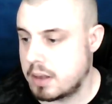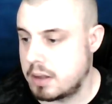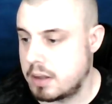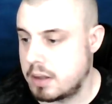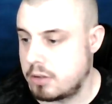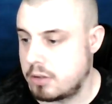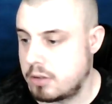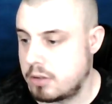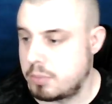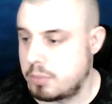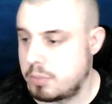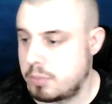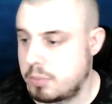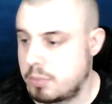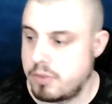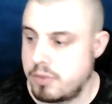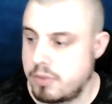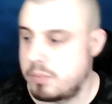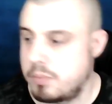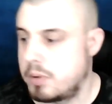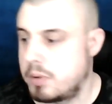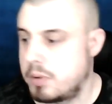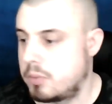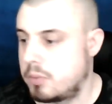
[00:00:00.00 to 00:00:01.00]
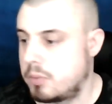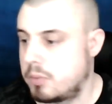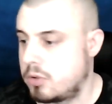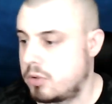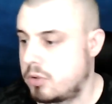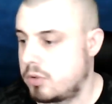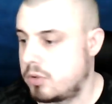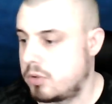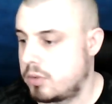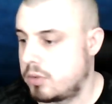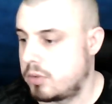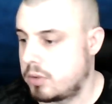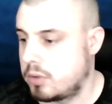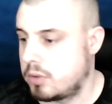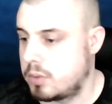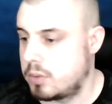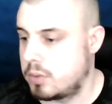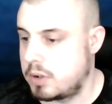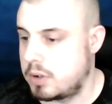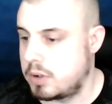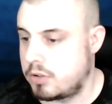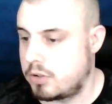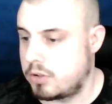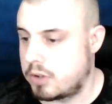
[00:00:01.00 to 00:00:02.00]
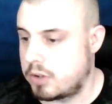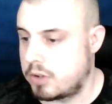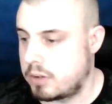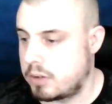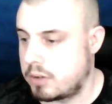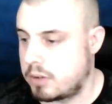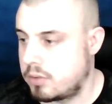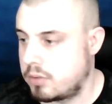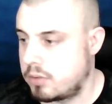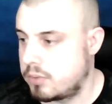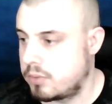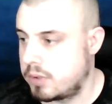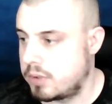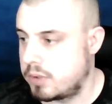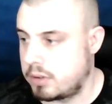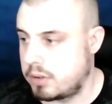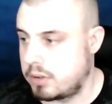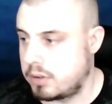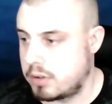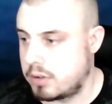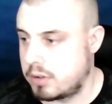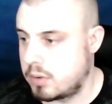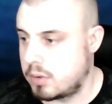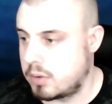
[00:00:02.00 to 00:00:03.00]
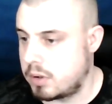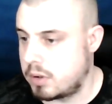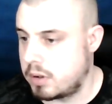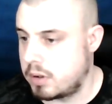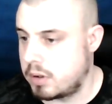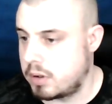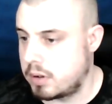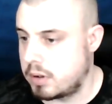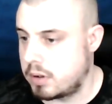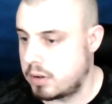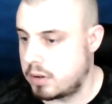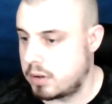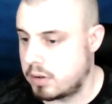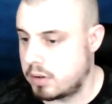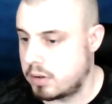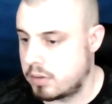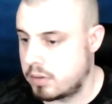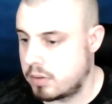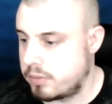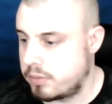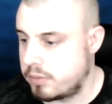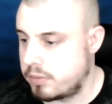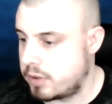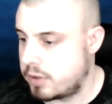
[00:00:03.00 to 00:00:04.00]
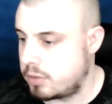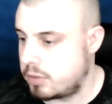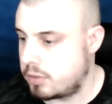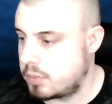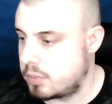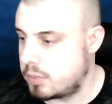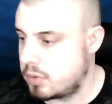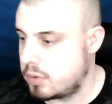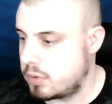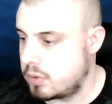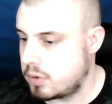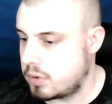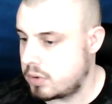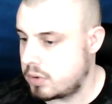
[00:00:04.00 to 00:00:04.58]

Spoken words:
just bear with me. I'm just quickly checking some things out here on Facebook,